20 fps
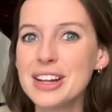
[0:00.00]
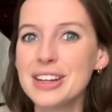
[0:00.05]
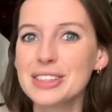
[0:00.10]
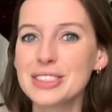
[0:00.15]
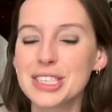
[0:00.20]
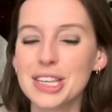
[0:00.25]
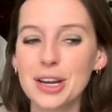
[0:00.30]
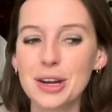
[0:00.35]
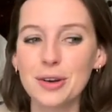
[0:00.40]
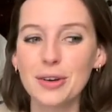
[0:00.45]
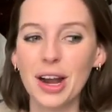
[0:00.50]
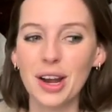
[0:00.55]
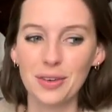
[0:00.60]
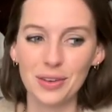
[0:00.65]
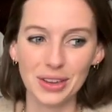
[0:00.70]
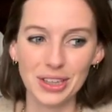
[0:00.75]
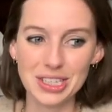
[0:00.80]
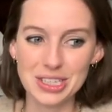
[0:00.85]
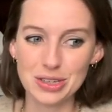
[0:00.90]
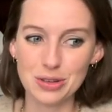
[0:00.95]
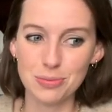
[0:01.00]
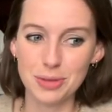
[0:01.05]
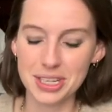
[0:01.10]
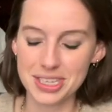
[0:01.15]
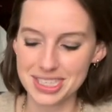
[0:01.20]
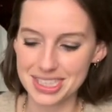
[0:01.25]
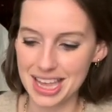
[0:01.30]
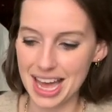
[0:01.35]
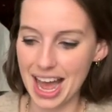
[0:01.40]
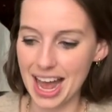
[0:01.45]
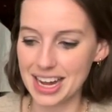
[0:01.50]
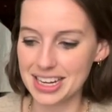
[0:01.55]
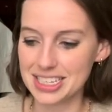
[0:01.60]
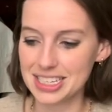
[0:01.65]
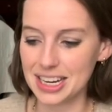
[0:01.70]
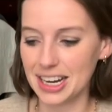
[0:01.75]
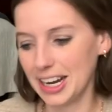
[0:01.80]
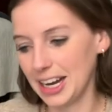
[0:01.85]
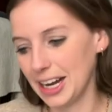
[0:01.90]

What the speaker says: So I really do miss that.